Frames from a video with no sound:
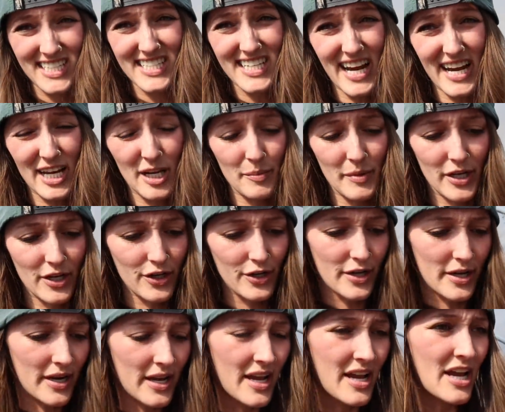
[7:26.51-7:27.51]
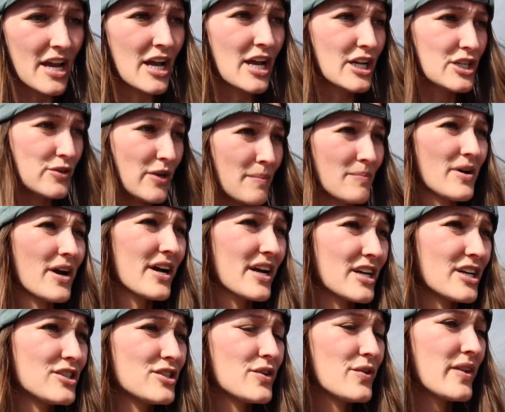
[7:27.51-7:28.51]
not going to be good. So I'm not
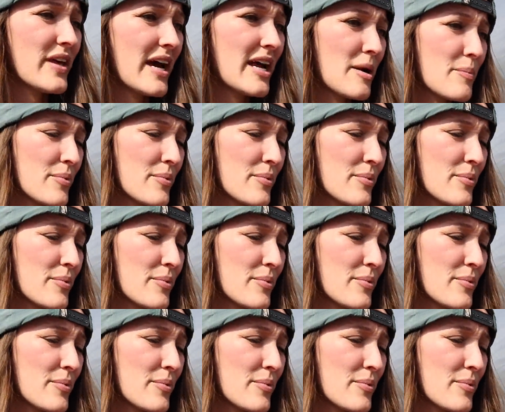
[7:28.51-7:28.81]
going to do that.